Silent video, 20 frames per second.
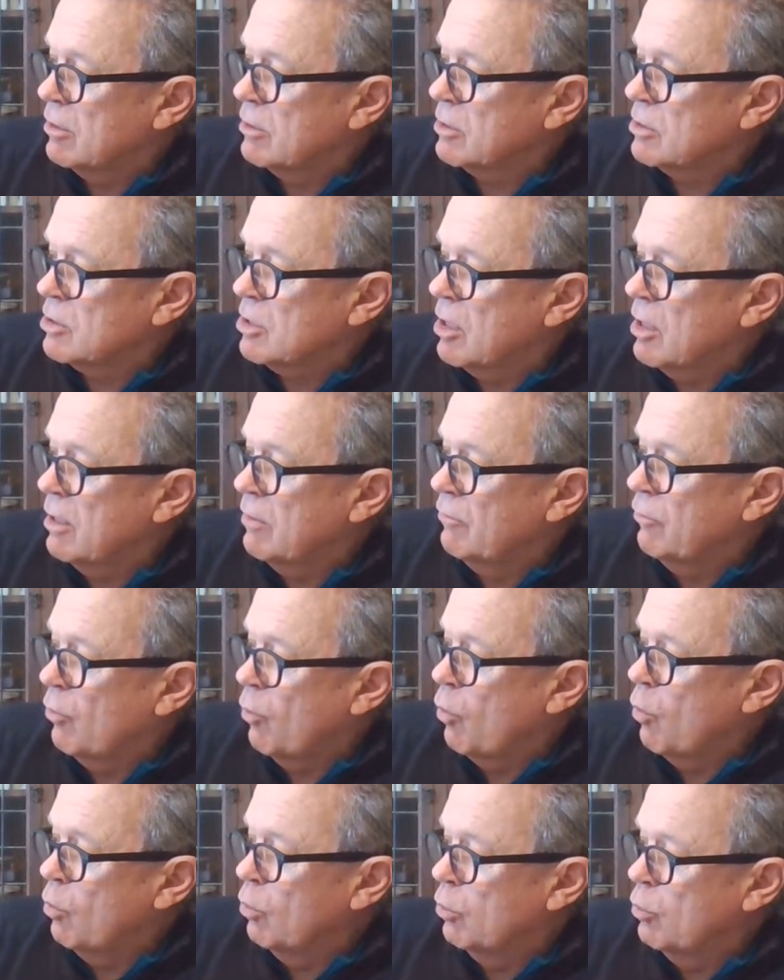the time for
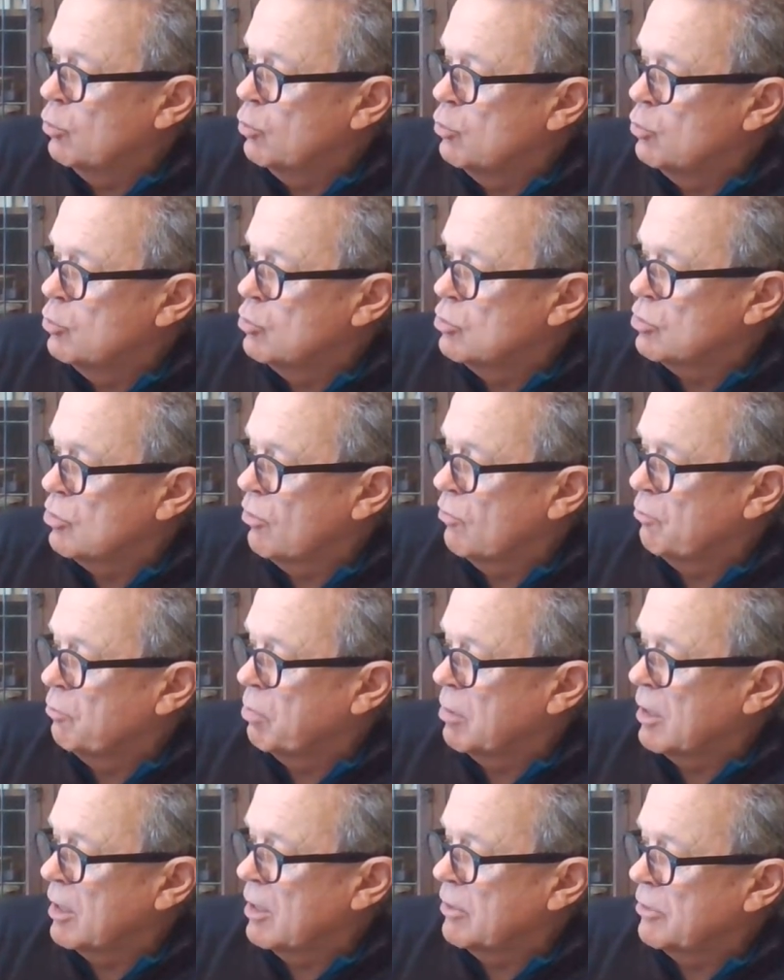all who's who have
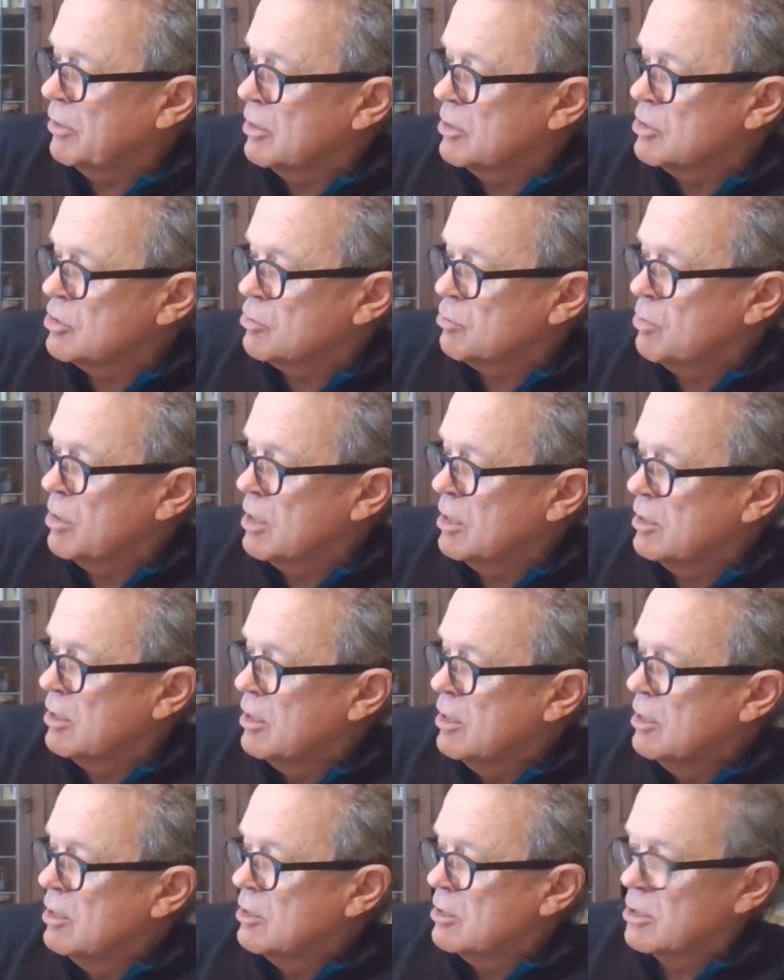blood that is red
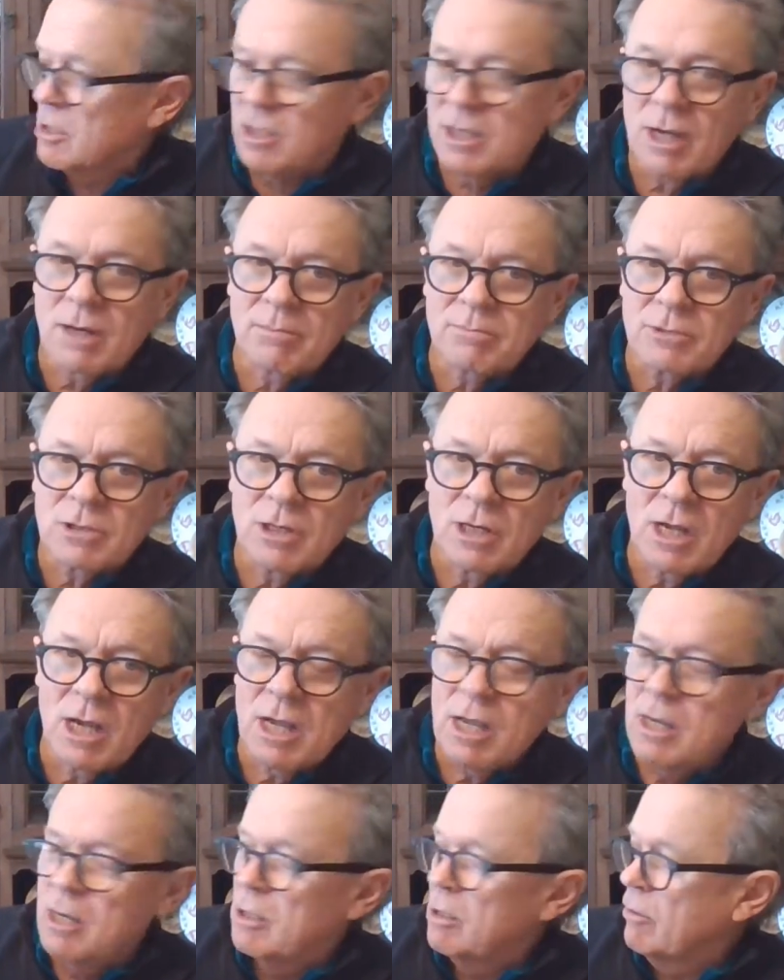to come to
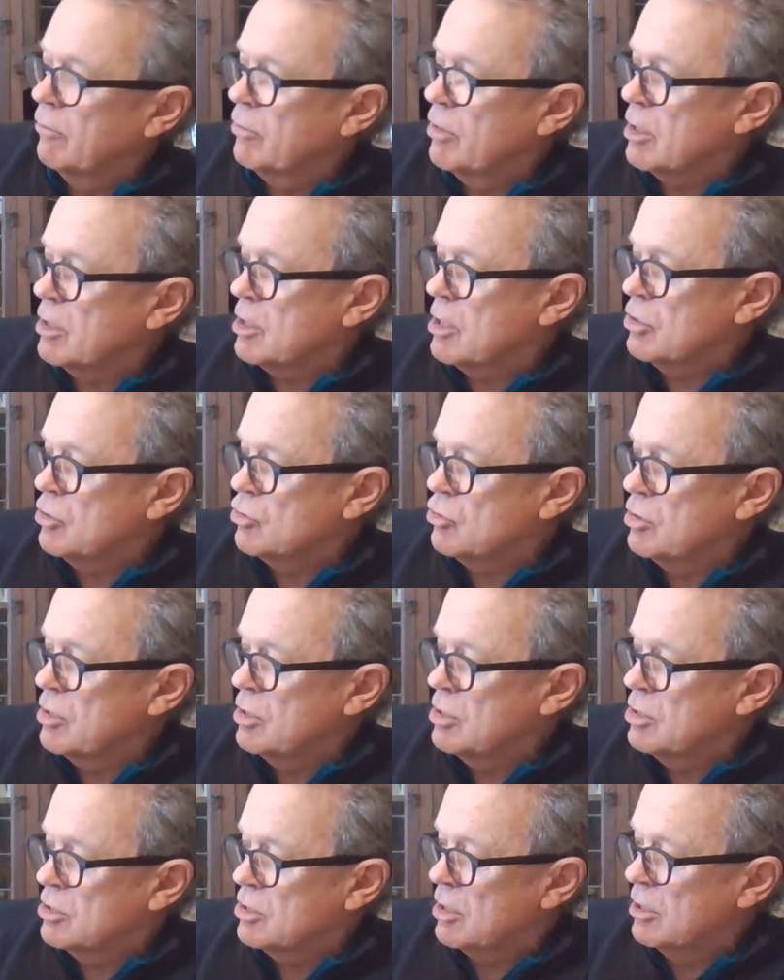aid of their country,"
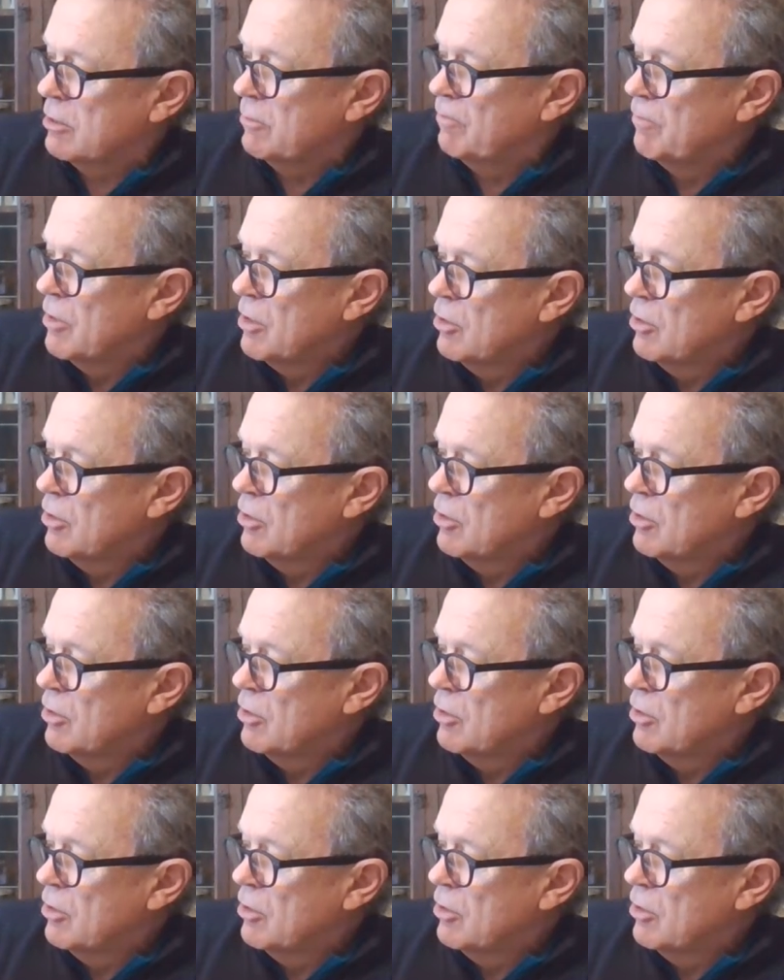he said.